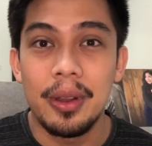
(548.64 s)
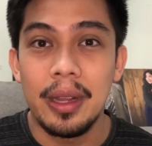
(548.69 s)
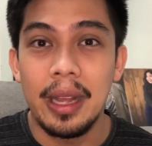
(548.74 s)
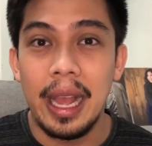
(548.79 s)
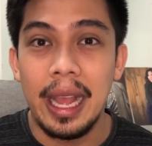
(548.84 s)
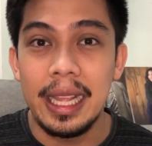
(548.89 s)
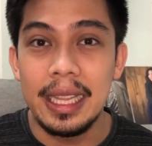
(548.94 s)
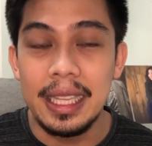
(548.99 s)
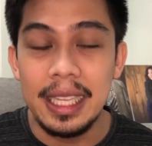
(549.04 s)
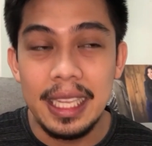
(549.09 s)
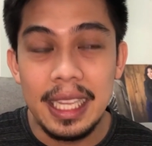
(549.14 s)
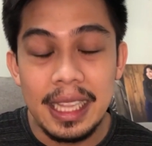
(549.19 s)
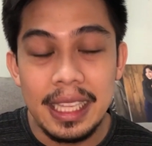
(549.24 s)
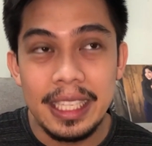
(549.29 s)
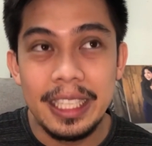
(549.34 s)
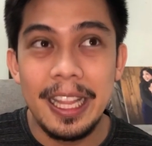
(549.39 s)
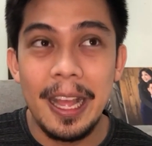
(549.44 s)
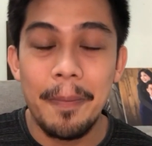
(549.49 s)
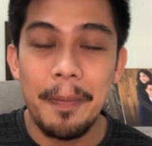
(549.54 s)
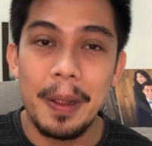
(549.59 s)

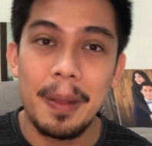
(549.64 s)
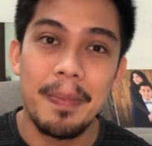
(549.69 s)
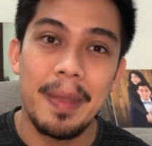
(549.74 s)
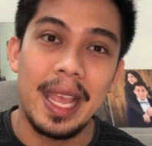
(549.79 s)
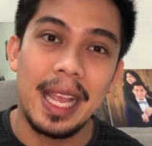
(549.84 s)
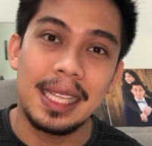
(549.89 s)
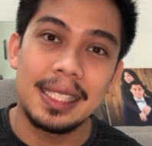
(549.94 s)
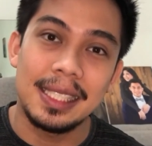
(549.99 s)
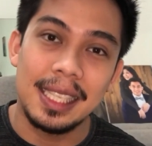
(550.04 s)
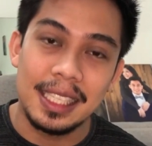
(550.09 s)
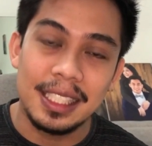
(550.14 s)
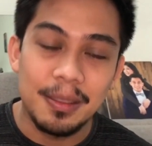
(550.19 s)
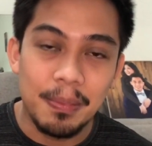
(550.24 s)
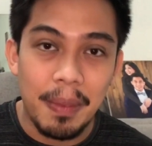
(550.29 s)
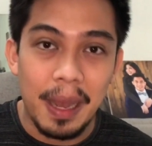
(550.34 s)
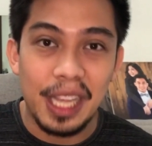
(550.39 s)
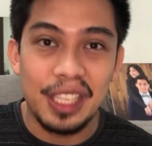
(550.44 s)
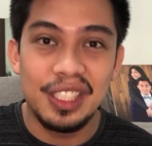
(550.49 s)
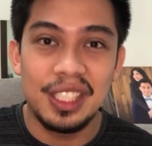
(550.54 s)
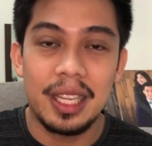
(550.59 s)
Ideally, dapat may excess
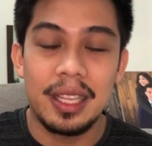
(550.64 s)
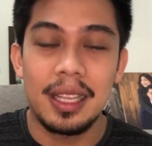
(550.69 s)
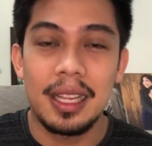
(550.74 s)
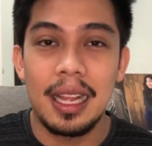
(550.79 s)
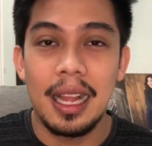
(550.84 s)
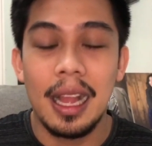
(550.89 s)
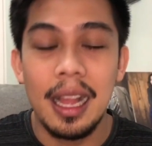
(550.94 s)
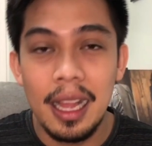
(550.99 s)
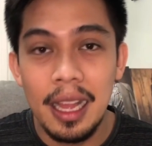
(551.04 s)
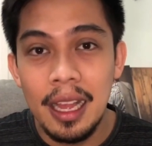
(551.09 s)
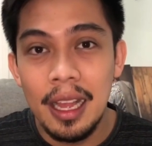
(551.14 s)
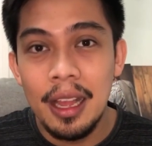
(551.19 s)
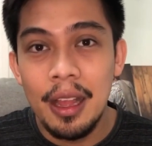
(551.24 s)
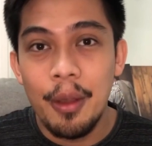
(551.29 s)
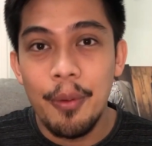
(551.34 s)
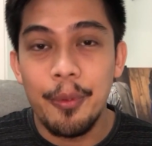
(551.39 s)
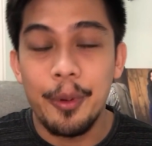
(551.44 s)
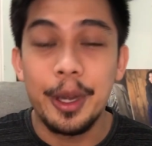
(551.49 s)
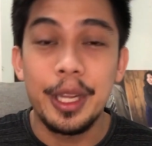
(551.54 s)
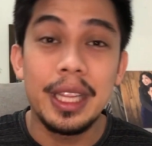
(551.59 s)
budget ka
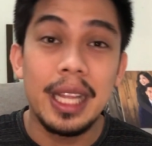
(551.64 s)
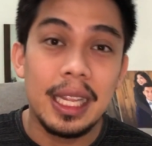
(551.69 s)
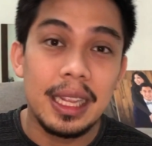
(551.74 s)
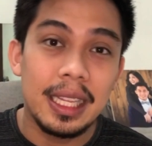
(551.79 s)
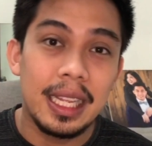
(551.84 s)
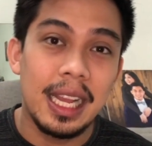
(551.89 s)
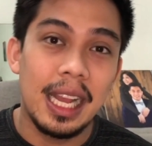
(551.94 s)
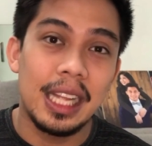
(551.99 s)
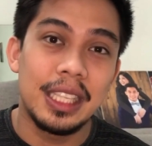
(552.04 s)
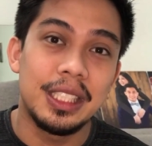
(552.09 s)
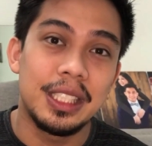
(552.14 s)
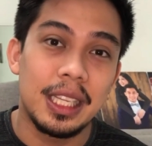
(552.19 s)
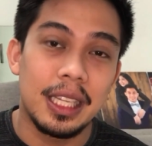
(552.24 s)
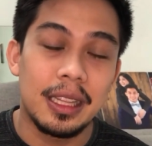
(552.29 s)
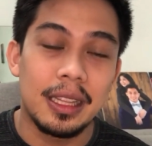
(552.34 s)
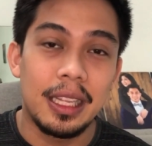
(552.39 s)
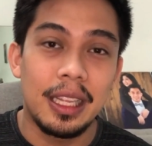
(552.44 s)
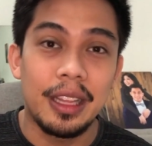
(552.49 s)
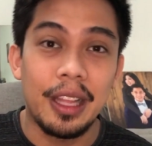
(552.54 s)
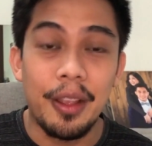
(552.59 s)
for that gadget
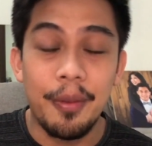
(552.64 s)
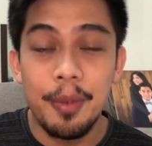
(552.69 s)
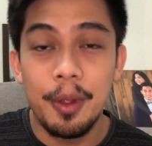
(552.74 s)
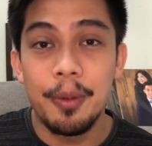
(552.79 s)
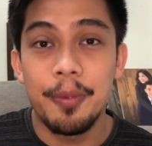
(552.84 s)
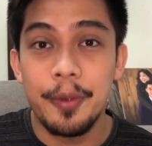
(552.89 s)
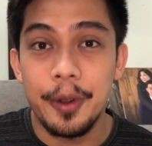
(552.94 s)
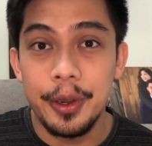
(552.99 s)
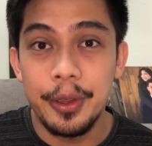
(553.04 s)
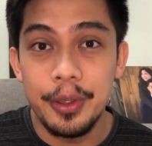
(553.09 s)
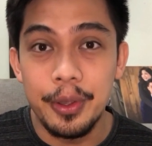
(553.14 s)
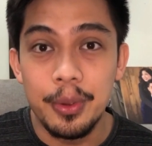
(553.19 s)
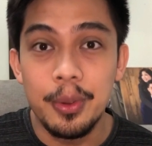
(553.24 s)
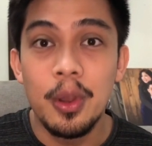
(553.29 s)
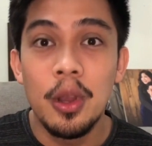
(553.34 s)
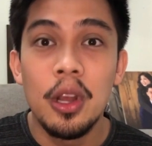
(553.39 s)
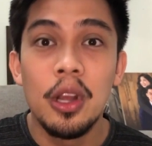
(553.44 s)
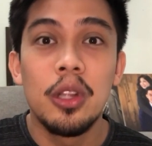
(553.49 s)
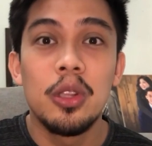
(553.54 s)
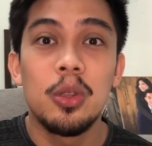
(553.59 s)
enabled for you
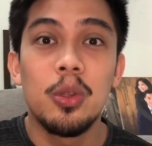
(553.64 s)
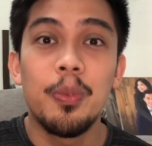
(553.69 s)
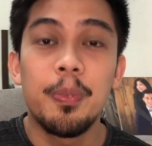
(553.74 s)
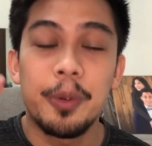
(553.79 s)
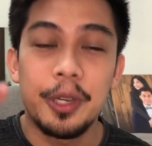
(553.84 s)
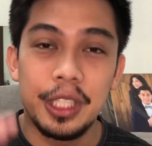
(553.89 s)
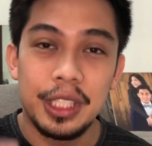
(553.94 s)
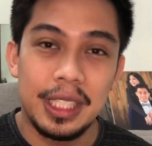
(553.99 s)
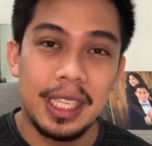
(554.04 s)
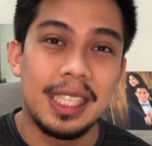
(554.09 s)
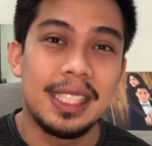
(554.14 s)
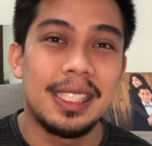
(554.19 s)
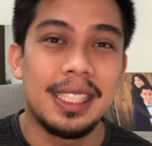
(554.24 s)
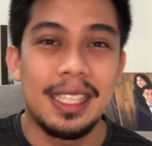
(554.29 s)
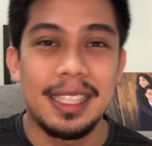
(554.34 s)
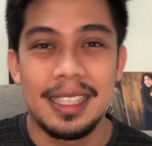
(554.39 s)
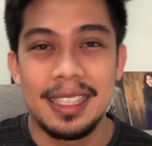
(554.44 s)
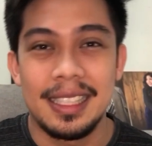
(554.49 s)
to purchase it.